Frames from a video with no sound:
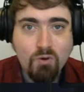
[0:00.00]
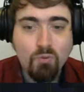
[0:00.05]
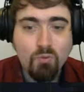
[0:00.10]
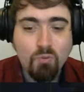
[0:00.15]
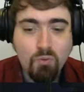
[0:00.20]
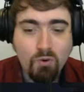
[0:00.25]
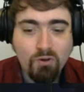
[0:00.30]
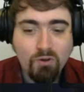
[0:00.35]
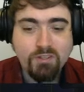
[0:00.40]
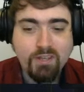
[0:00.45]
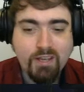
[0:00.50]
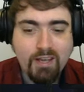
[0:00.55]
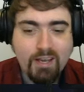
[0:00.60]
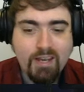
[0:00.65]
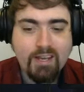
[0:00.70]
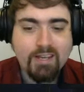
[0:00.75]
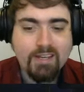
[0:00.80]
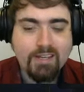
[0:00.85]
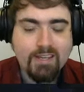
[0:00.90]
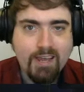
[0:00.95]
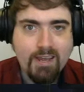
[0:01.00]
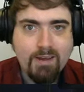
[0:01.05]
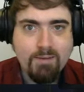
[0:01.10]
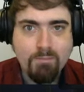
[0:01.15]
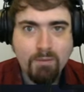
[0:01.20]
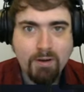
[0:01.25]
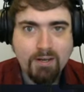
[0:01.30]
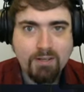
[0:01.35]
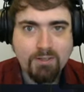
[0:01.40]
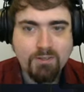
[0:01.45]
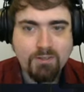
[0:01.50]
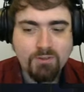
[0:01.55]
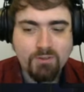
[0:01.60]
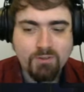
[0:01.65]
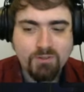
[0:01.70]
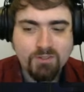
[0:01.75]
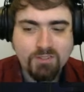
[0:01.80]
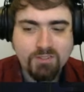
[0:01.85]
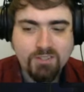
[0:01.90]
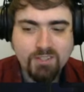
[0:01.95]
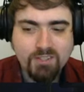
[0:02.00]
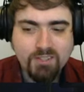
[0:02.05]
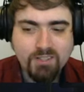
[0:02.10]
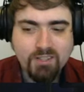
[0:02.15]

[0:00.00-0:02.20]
What a game, my dudes!